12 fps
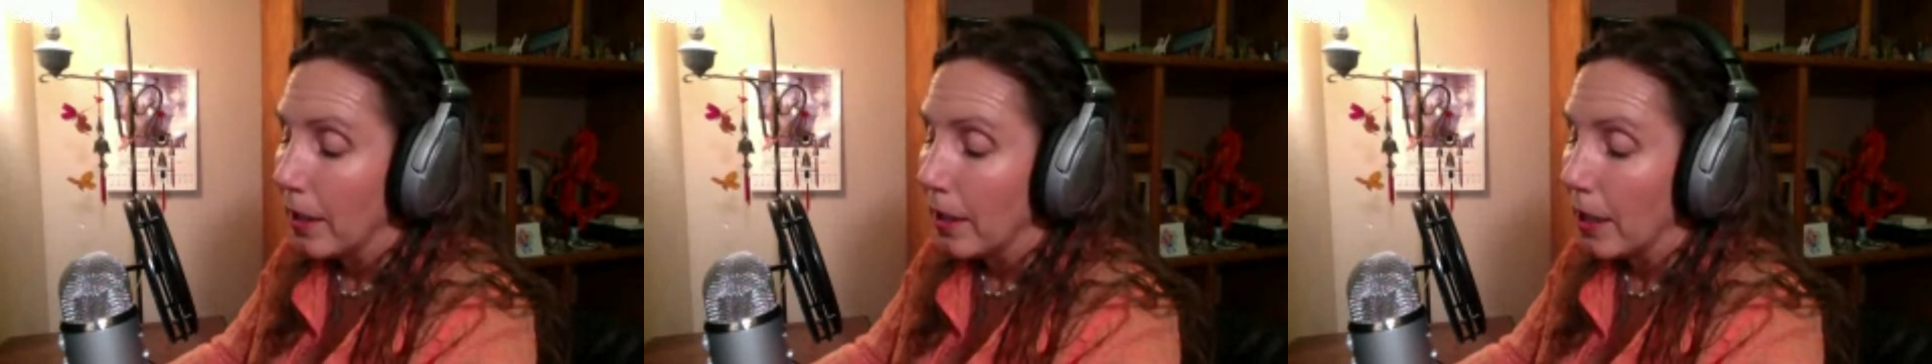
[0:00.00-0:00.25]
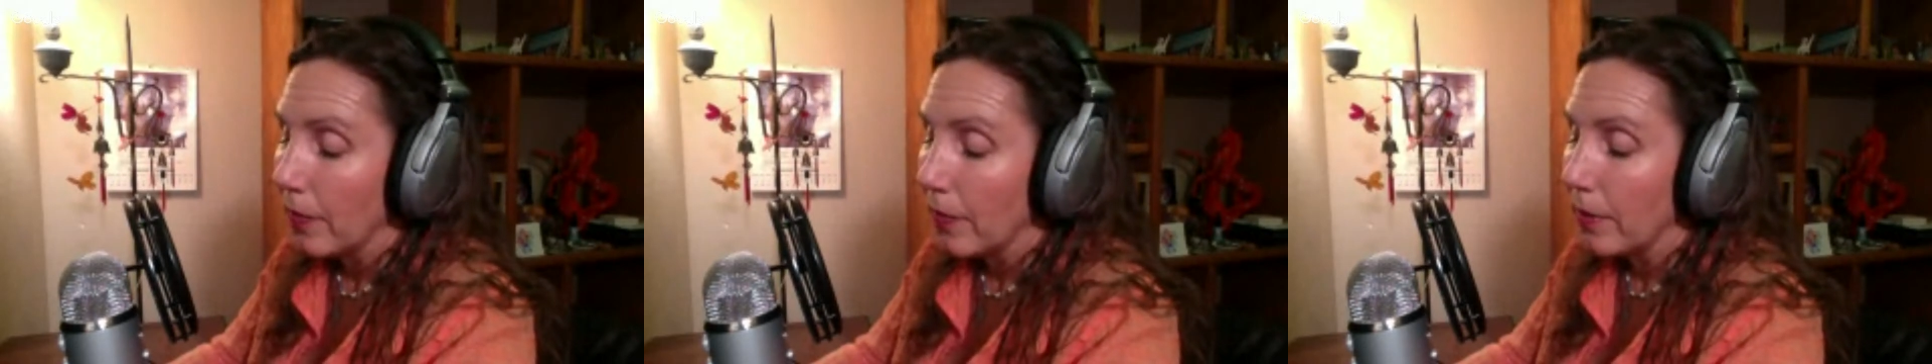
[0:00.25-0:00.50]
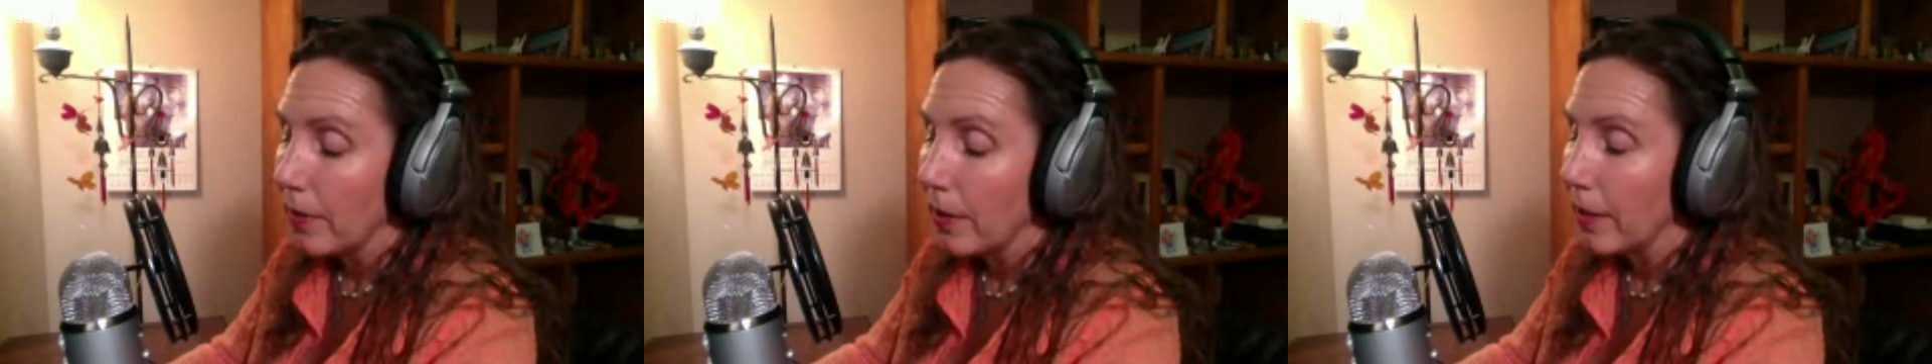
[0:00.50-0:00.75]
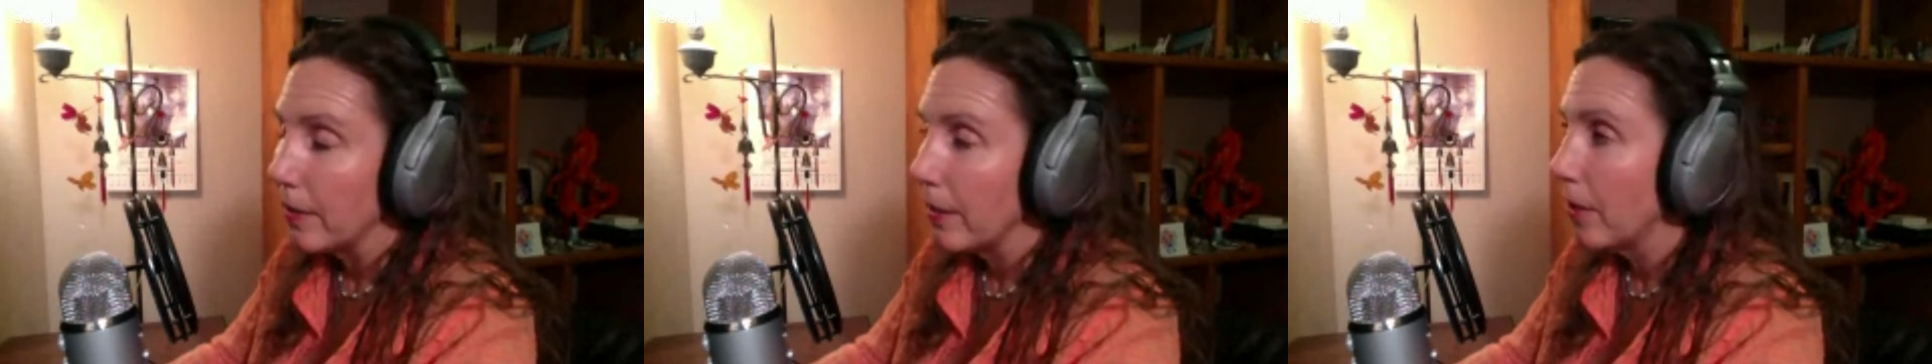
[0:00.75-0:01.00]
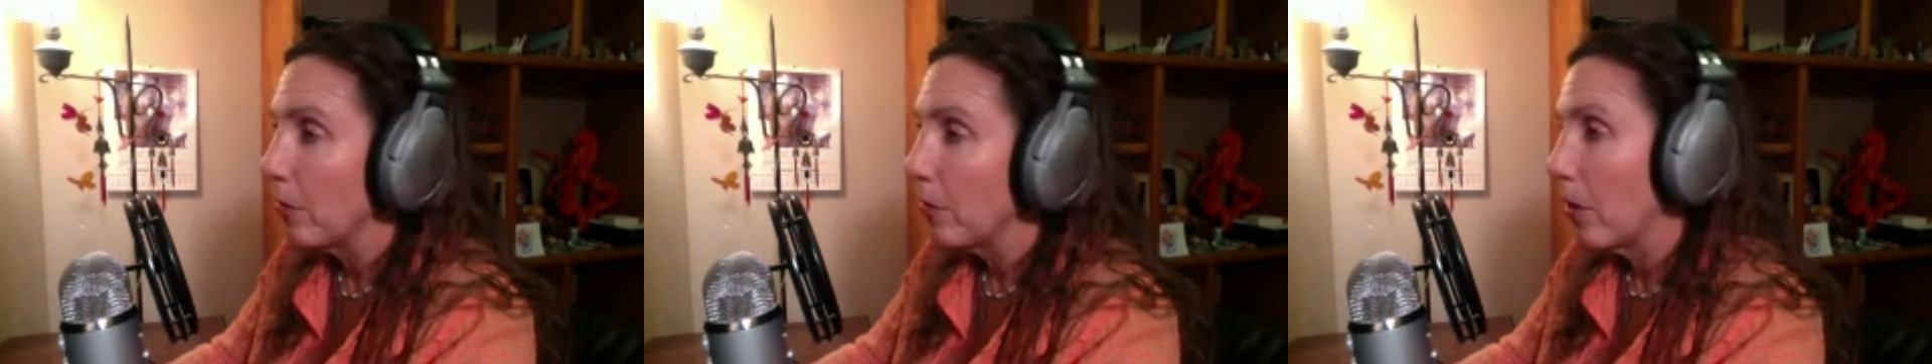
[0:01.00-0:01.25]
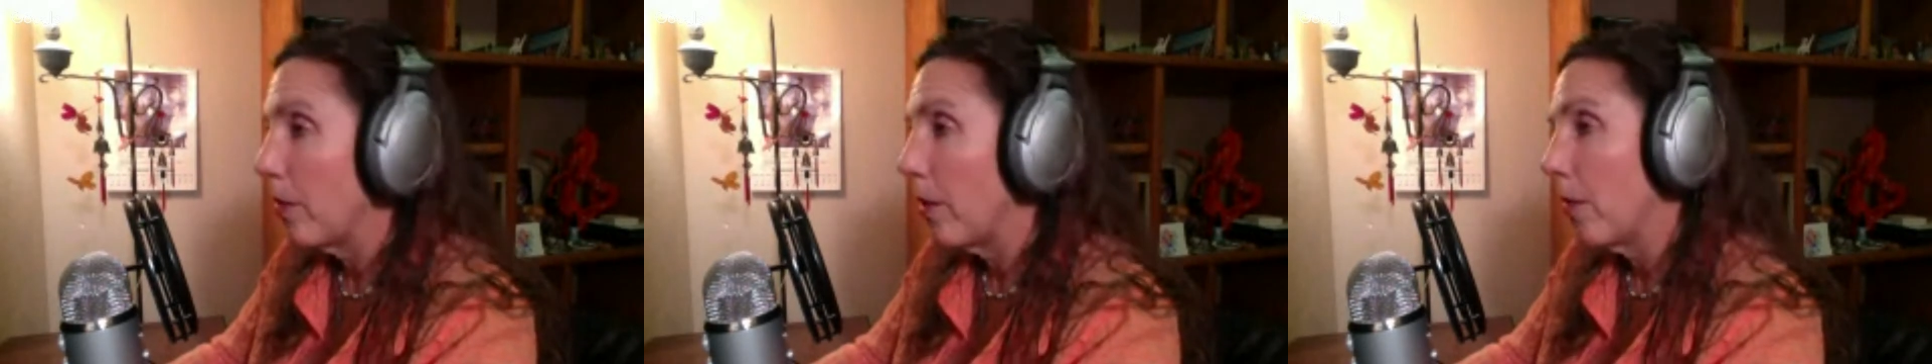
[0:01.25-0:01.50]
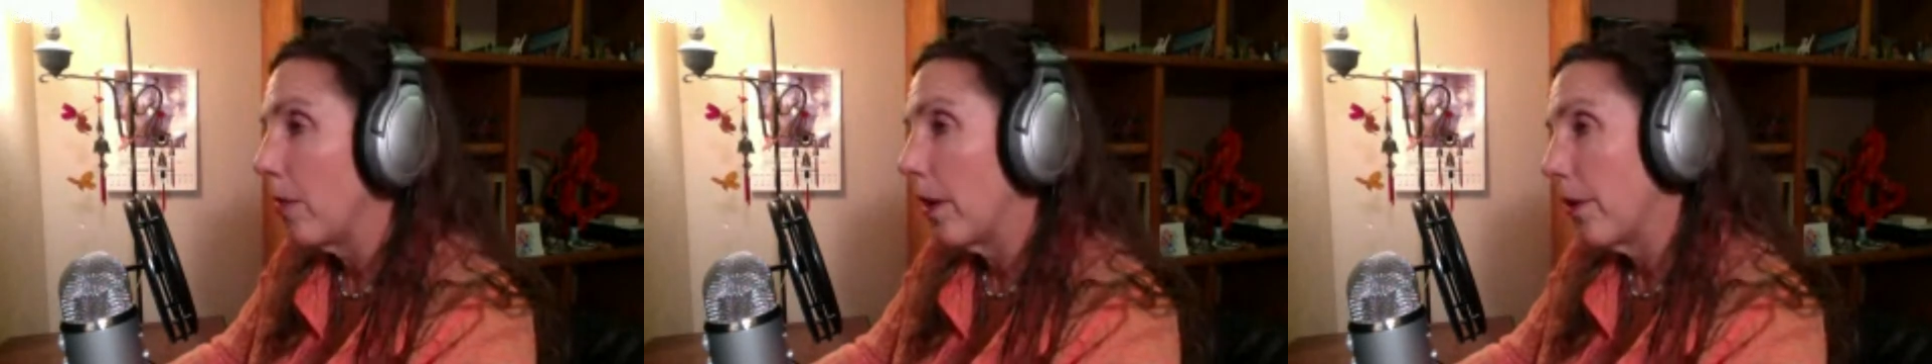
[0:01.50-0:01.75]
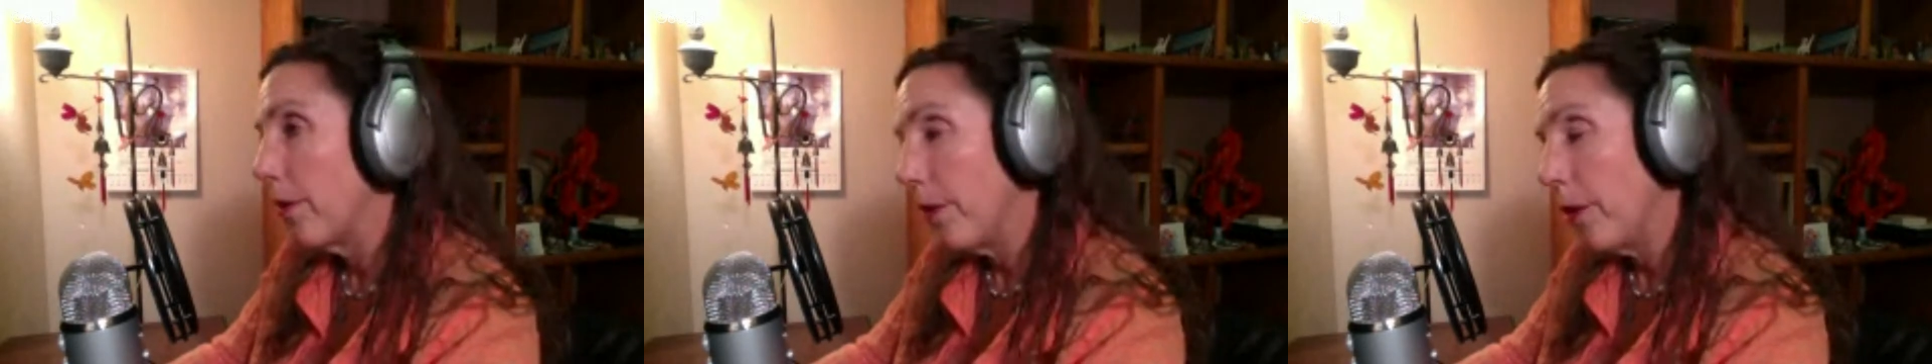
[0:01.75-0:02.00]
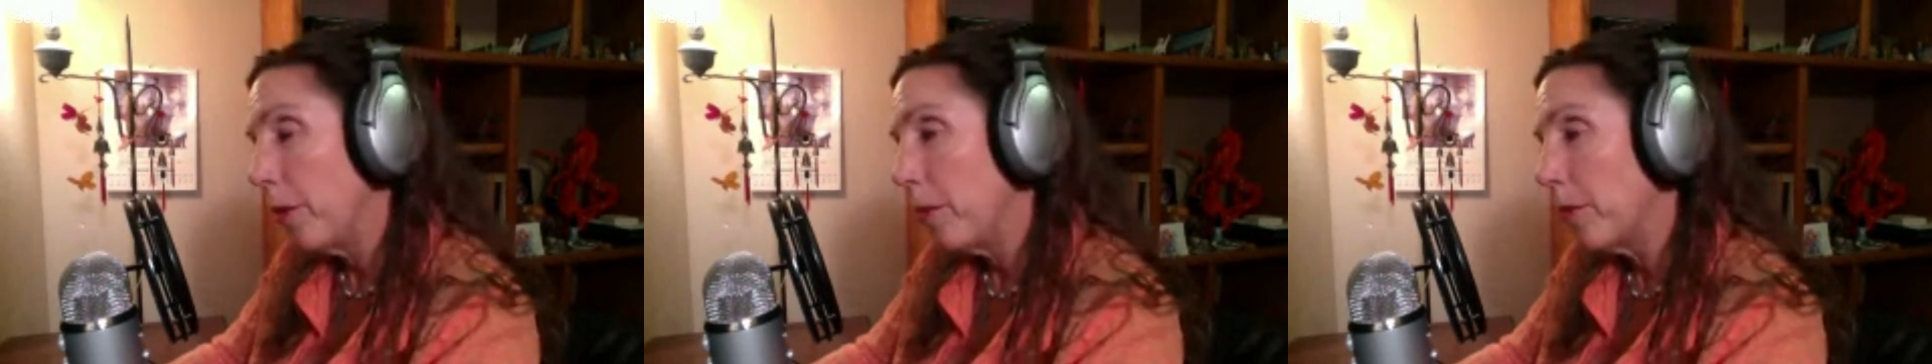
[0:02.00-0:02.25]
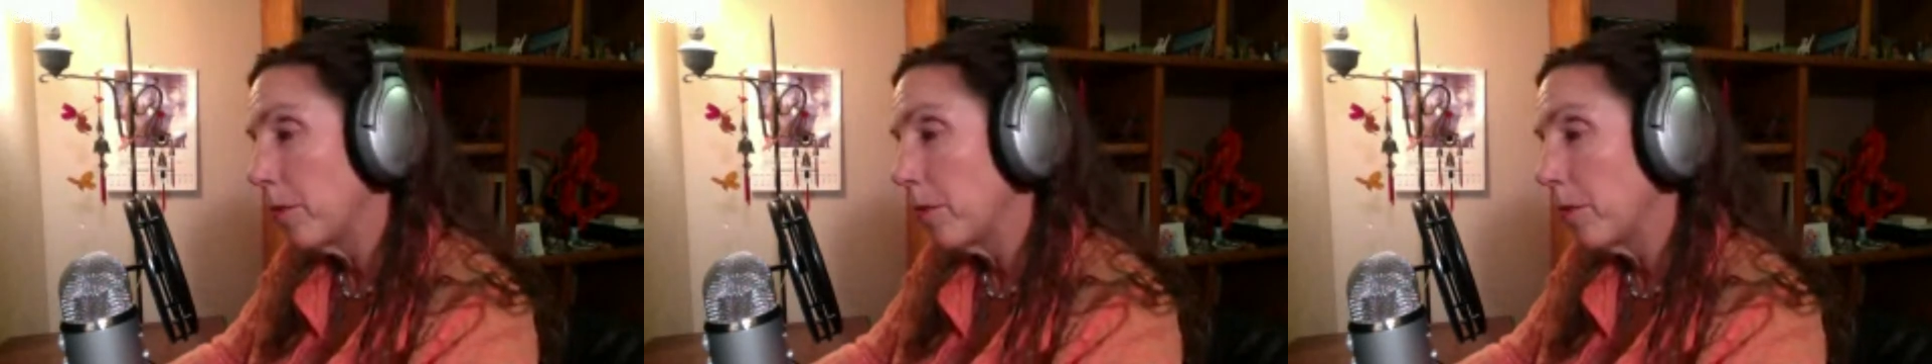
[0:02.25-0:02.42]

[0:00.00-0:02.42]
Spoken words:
If you'd like to hear more about my groups,